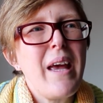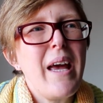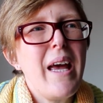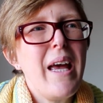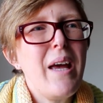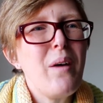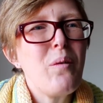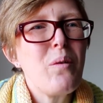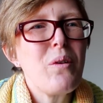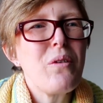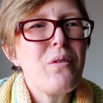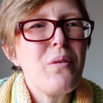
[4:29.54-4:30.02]

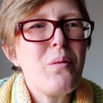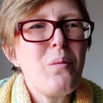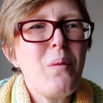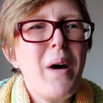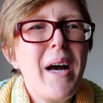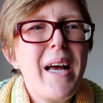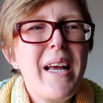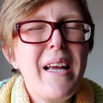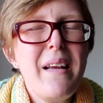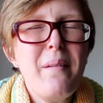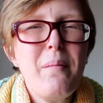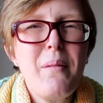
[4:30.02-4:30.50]
it was a
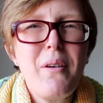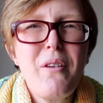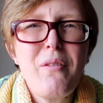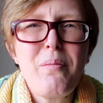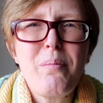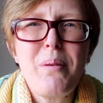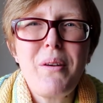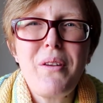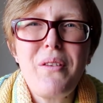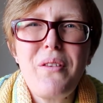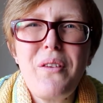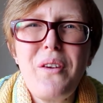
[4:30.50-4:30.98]
way of
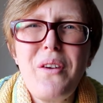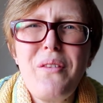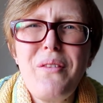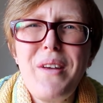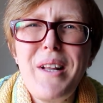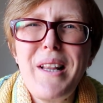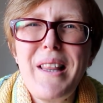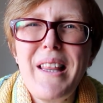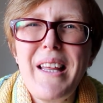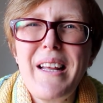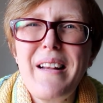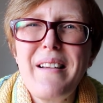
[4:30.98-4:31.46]

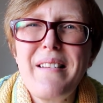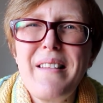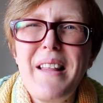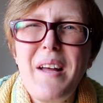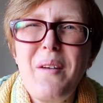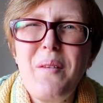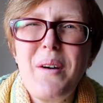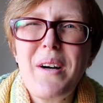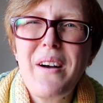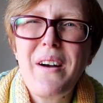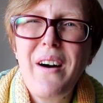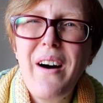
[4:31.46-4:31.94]
preserving things that
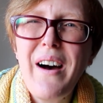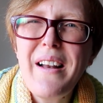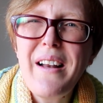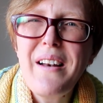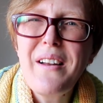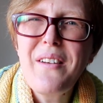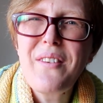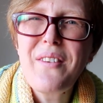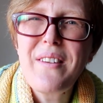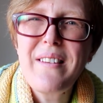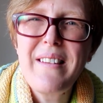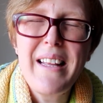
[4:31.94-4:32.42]
were kind
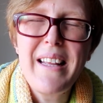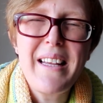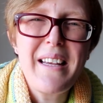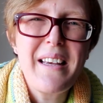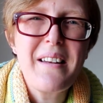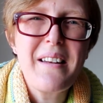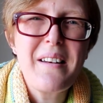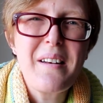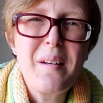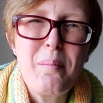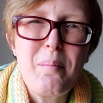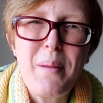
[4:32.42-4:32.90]
of
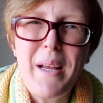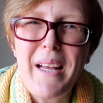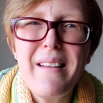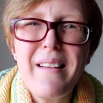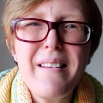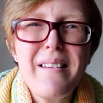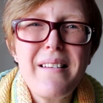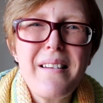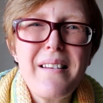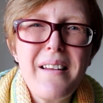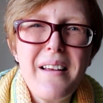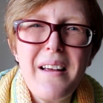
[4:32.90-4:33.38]
second
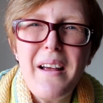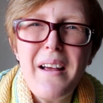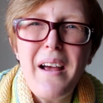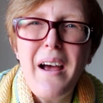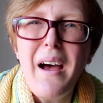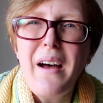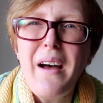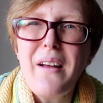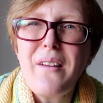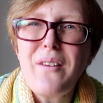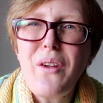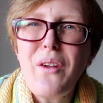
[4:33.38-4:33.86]
best.
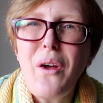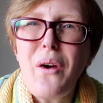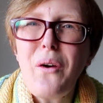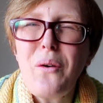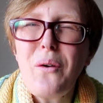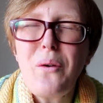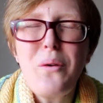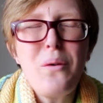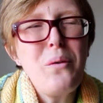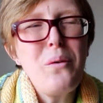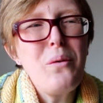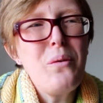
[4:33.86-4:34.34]

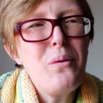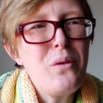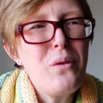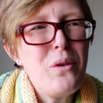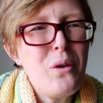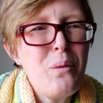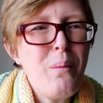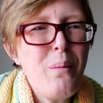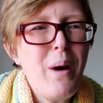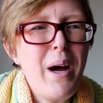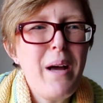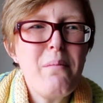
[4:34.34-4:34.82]
So
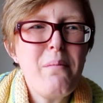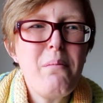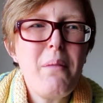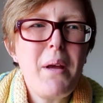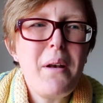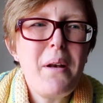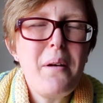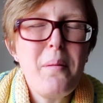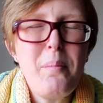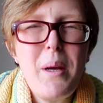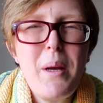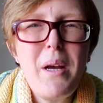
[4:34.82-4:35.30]
you might
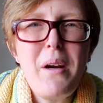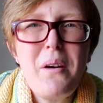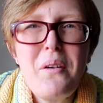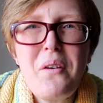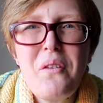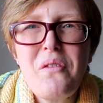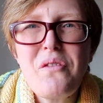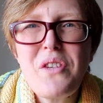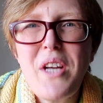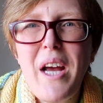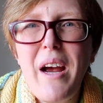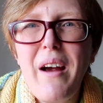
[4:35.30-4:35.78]
mend a pair
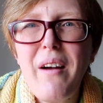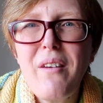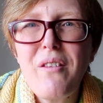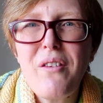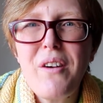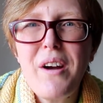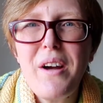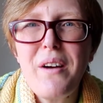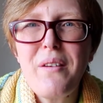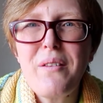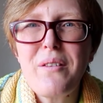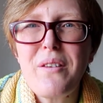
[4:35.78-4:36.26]
of
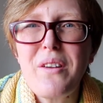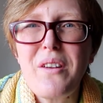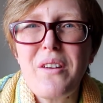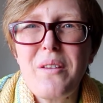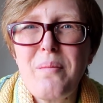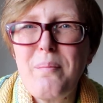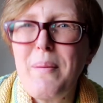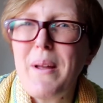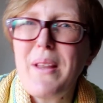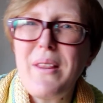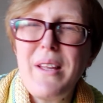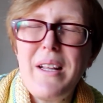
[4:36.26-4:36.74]
trousers,
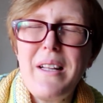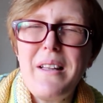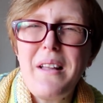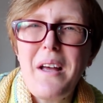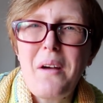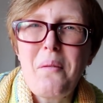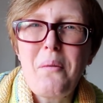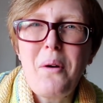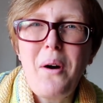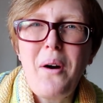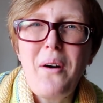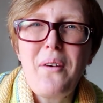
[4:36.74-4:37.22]
but then they
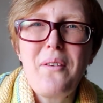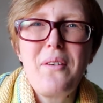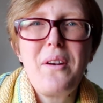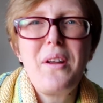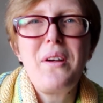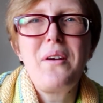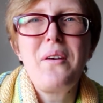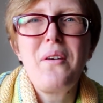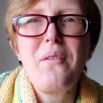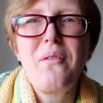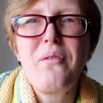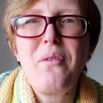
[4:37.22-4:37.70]
were only
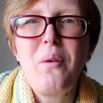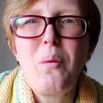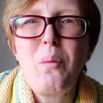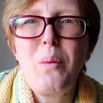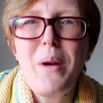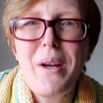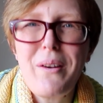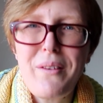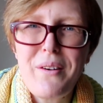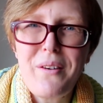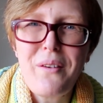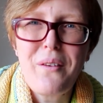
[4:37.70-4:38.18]
good for
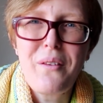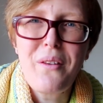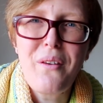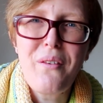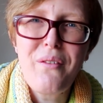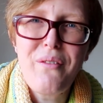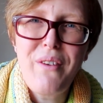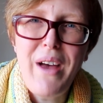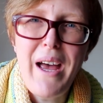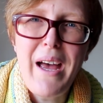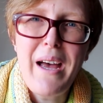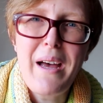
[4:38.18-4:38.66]
wearing on the
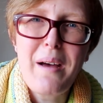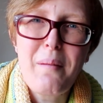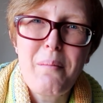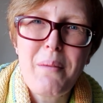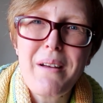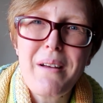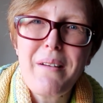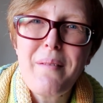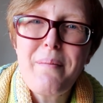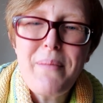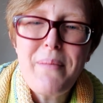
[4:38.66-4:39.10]
farm.